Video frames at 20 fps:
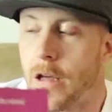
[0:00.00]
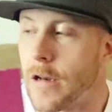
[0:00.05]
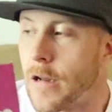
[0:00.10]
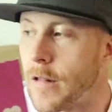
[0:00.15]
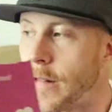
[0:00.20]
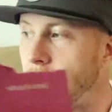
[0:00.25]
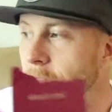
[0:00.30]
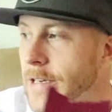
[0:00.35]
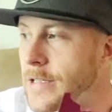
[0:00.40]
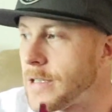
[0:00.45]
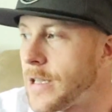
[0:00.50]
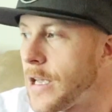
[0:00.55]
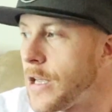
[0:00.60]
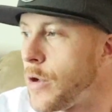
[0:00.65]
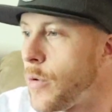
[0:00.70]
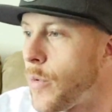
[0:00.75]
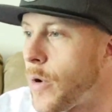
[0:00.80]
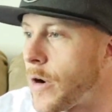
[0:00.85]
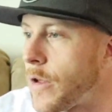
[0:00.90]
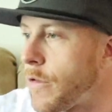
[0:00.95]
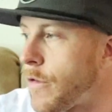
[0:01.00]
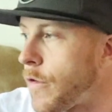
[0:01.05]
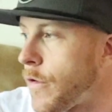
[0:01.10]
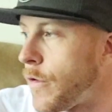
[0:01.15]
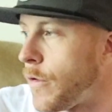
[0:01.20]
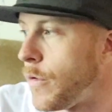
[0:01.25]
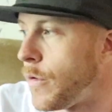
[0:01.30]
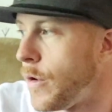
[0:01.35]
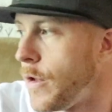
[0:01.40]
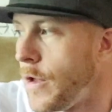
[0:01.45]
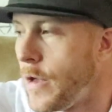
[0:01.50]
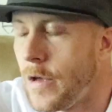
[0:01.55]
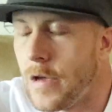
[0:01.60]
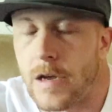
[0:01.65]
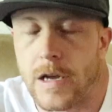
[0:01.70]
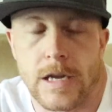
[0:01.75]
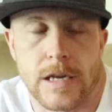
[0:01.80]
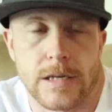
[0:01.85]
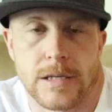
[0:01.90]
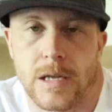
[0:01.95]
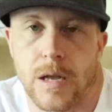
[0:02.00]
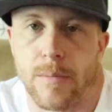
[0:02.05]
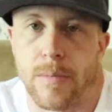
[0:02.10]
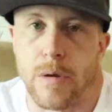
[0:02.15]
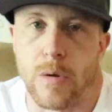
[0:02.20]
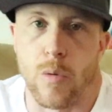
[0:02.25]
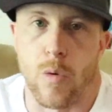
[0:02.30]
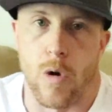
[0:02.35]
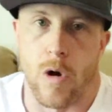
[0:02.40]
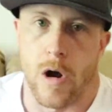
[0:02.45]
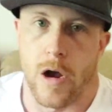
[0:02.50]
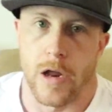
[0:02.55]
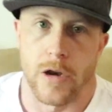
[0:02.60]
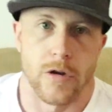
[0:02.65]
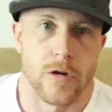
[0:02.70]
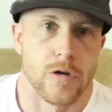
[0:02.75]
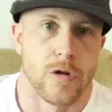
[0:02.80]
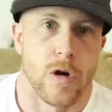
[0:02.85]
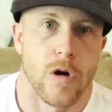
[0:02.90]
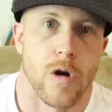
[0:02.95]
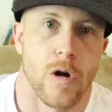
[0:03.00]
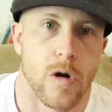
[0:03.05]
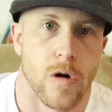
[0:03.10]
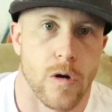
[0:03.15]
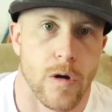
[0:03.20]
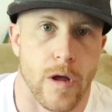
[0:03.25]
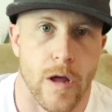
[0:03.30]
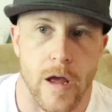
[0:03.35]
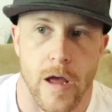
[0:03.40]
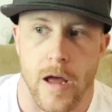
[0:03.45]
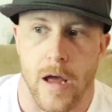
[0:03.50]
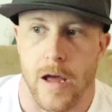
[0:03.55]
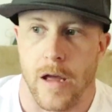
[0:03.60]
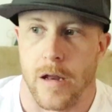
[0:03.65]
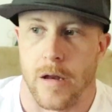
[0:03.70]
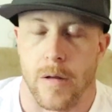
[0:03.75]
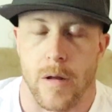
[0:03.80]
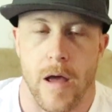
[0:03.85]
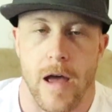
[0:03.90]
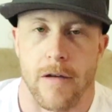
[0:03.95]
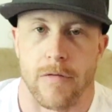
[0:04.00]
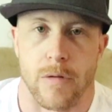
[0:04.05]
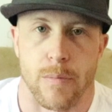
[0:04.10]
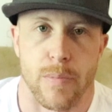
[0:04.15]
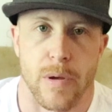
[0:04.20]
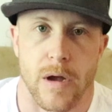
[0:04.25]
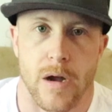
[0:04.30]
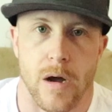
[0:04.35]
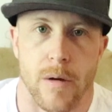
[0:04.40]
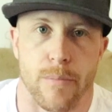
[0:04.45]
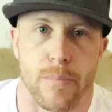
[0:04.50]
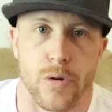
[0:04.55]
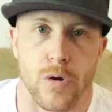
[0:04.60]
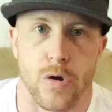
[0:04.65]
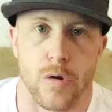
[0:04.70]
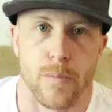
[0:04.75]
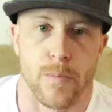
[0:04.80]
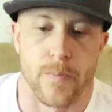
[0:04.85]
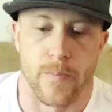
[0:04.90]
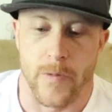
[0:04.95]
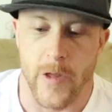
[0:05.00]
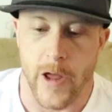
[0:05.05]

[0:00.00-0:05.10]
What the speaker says: The last thing you want to do is to be walking your dog and have to pick up poop,